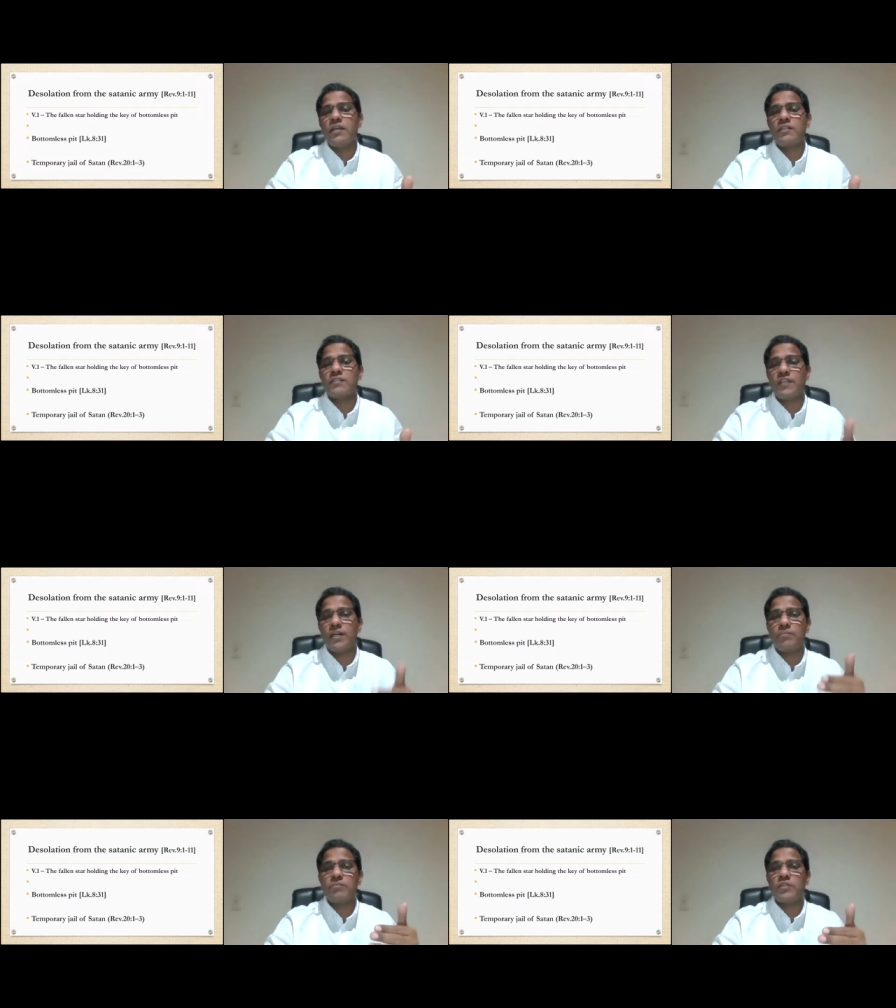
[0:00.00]

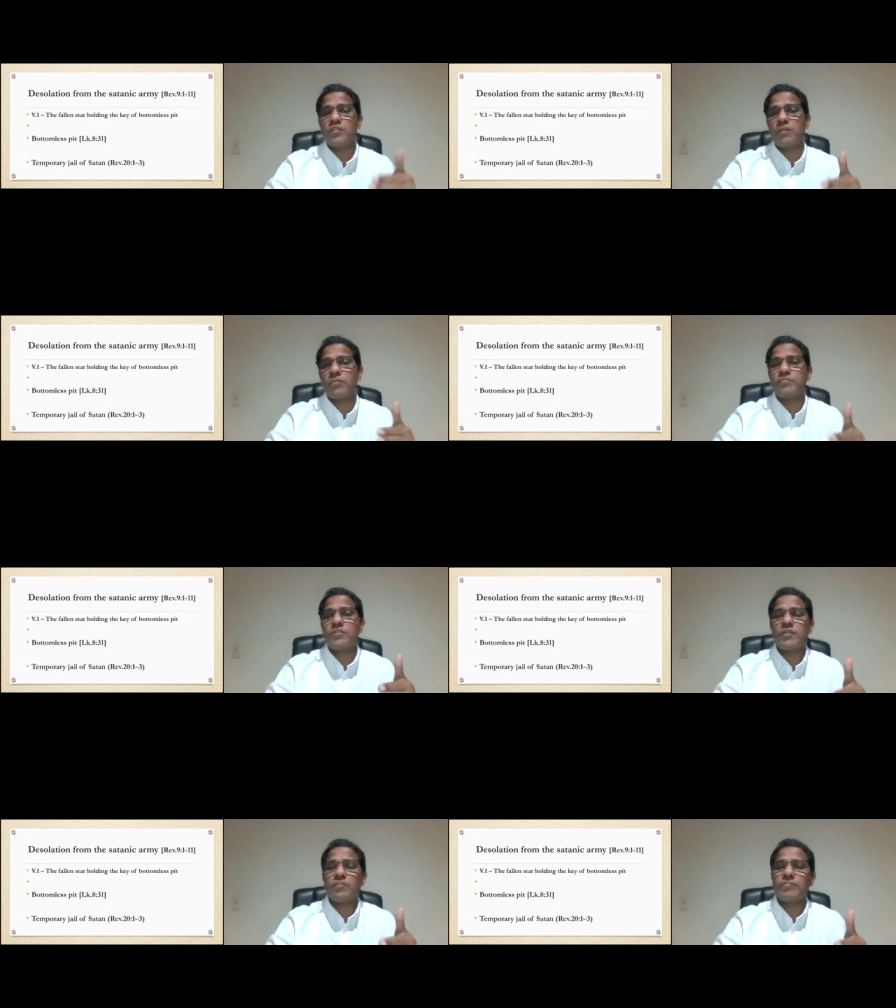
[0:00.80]
some some of the
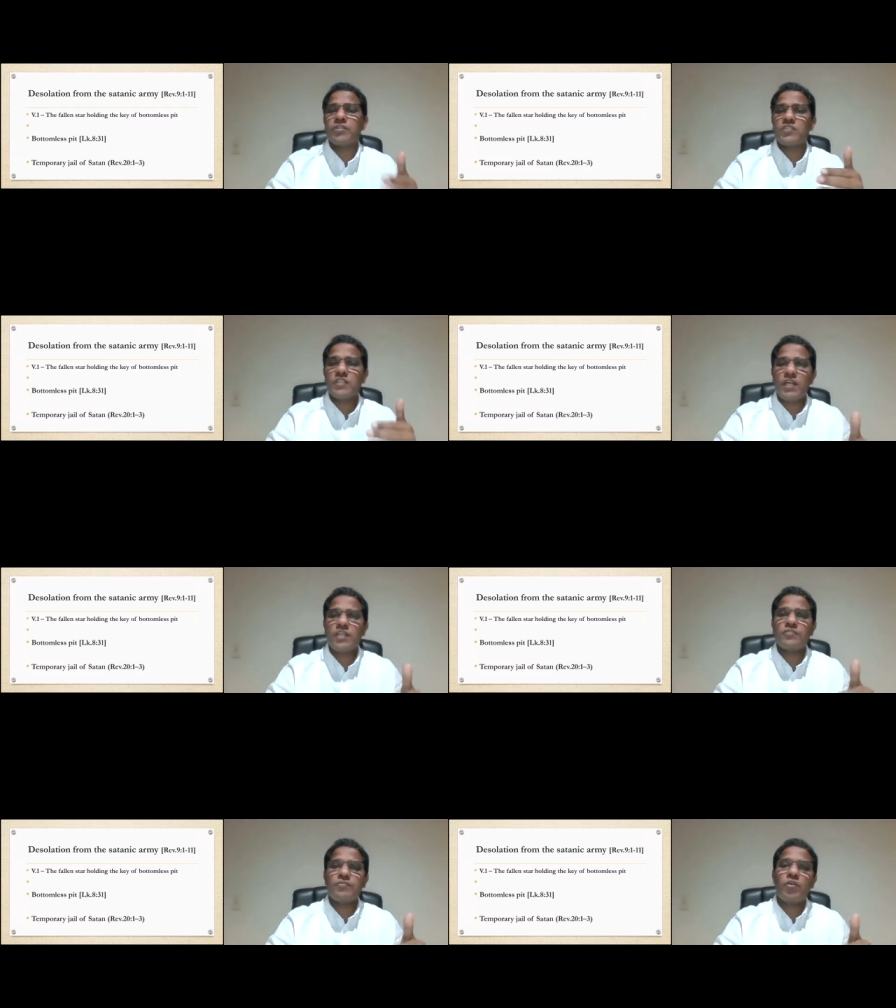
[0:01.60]
some of the
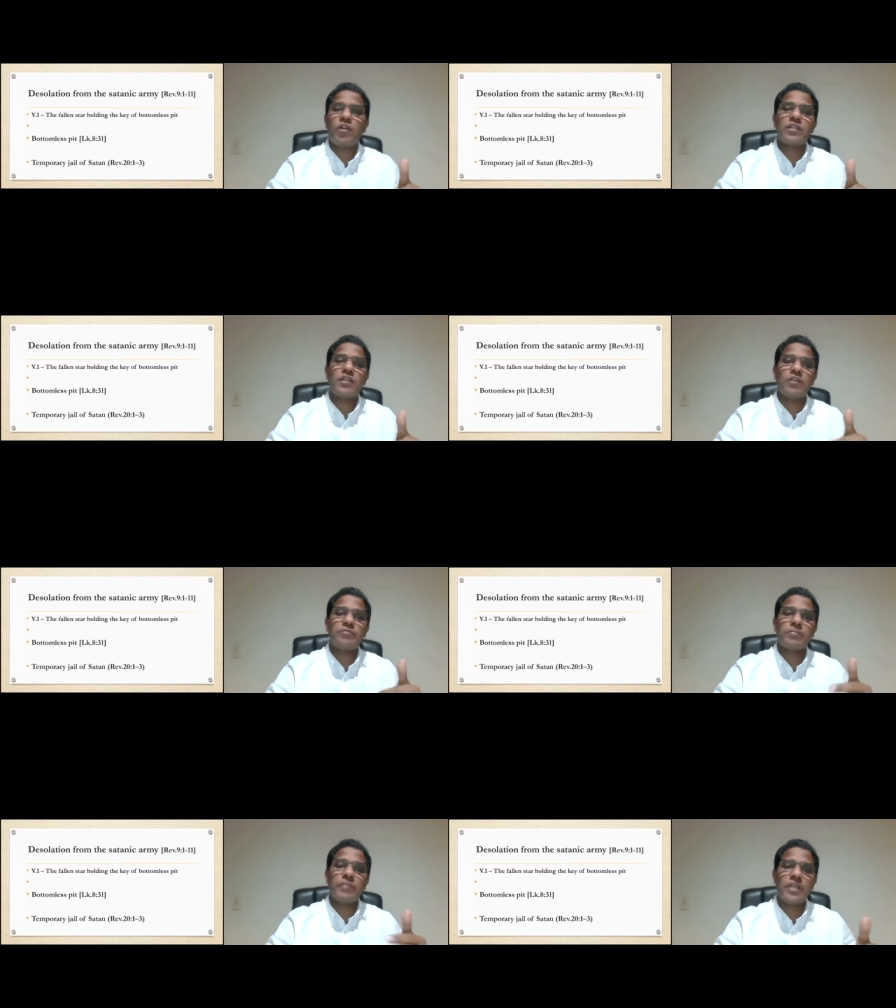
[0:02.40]
stars falling down
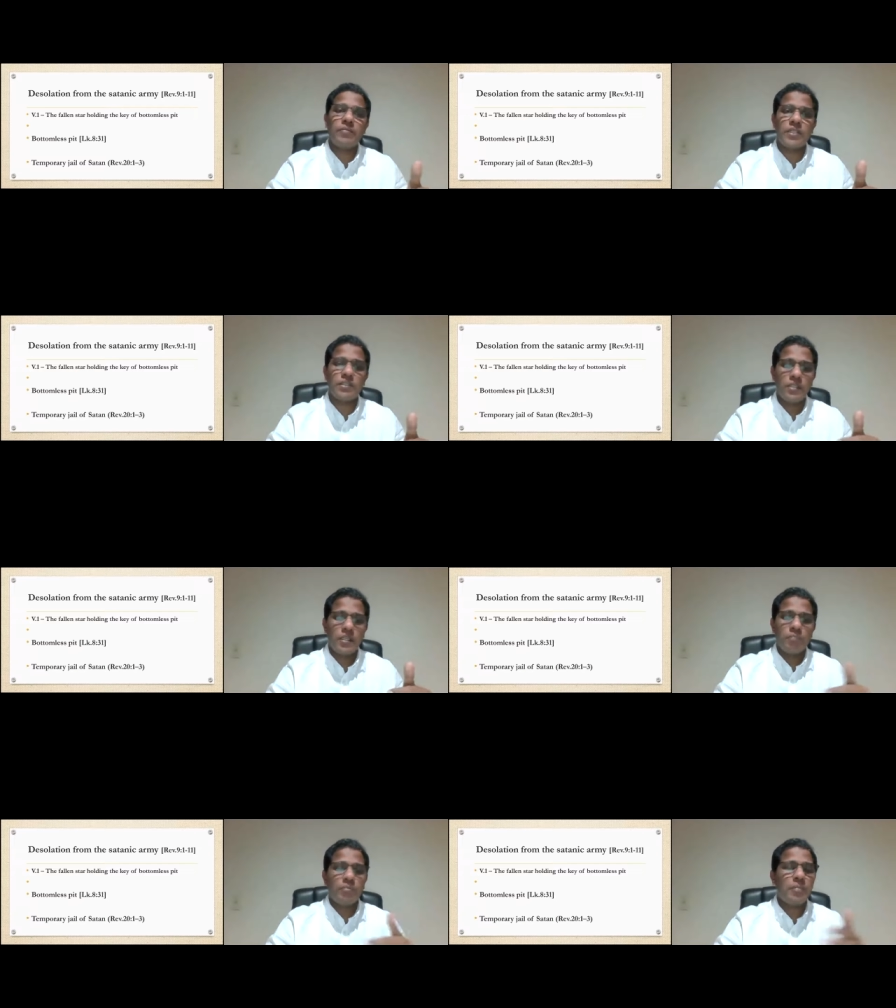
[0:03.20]
from heaven
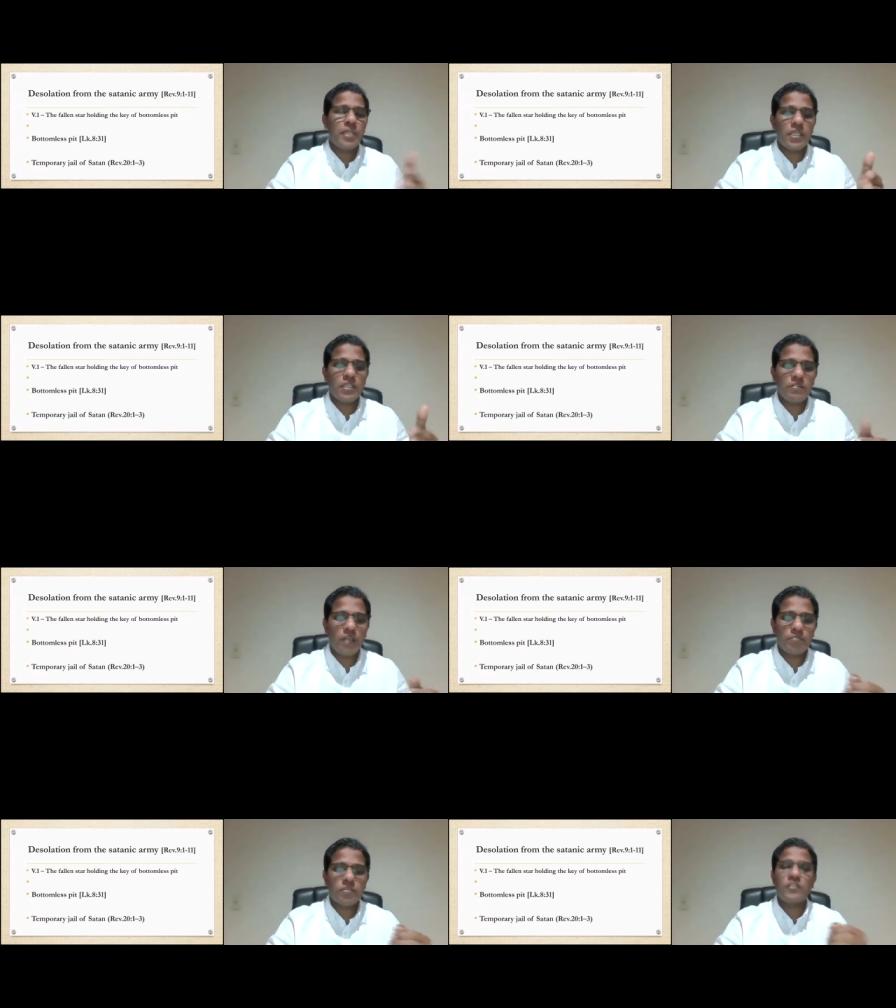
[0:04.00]
maybe in
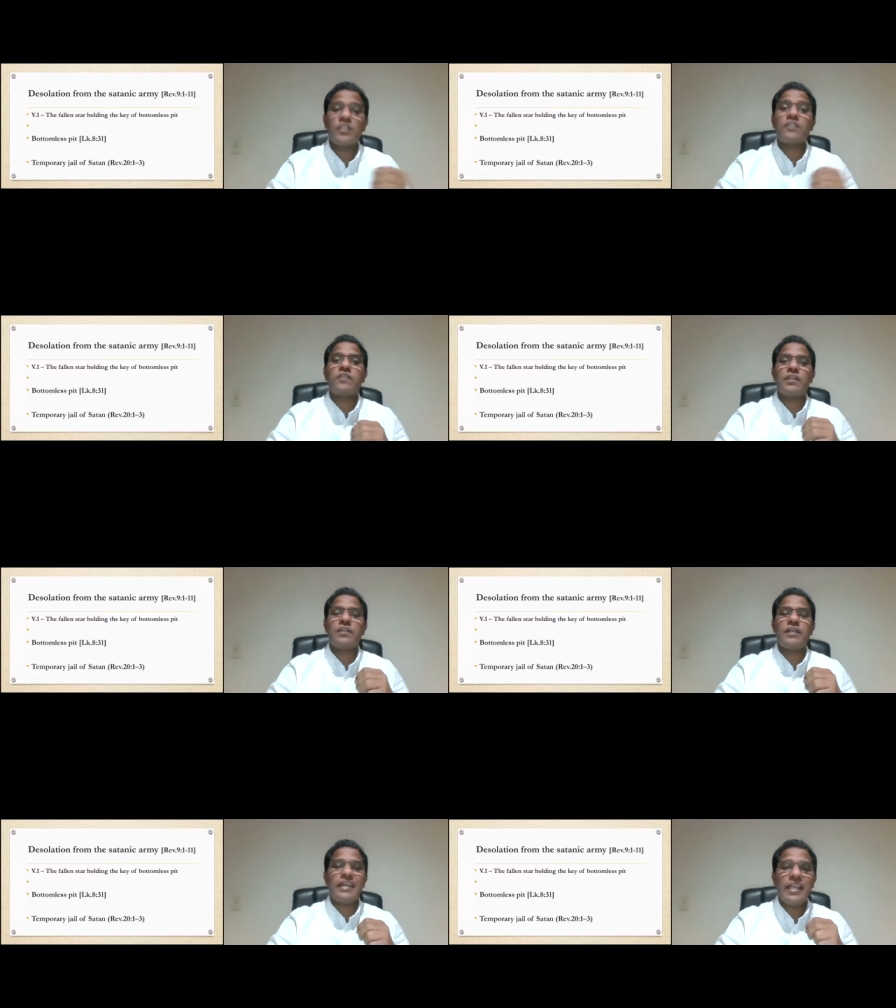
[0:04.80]
chapter six and
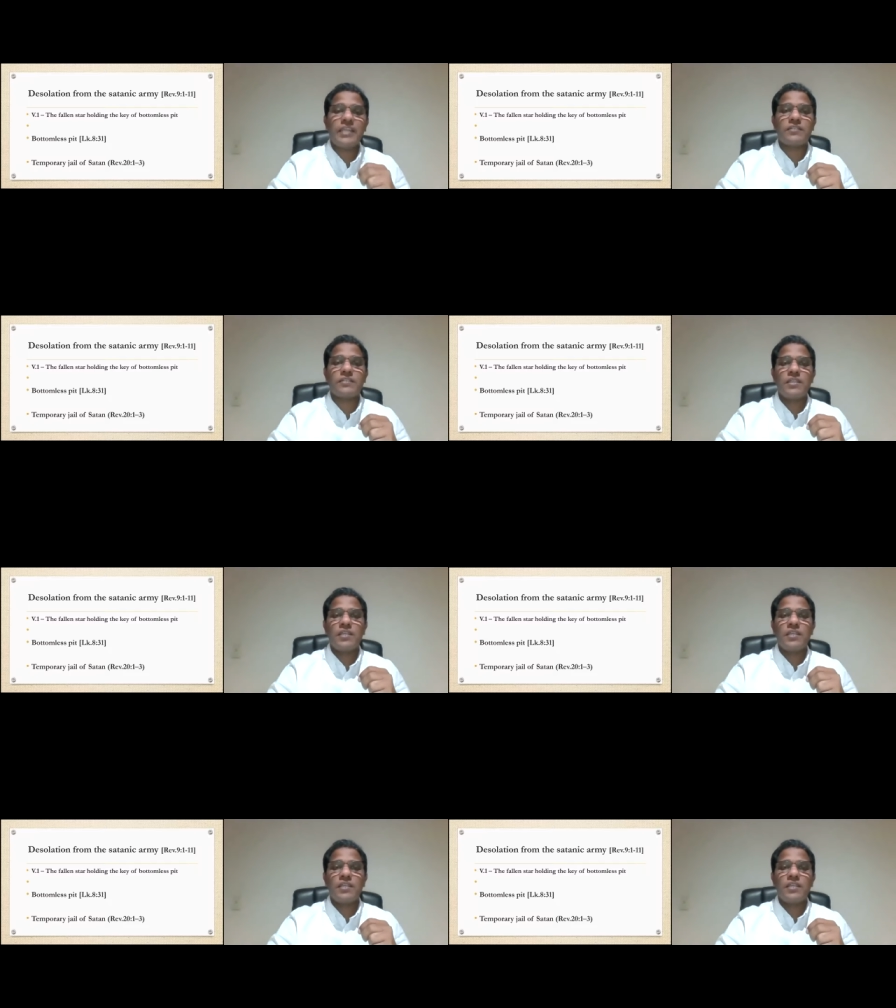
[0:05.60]
eight.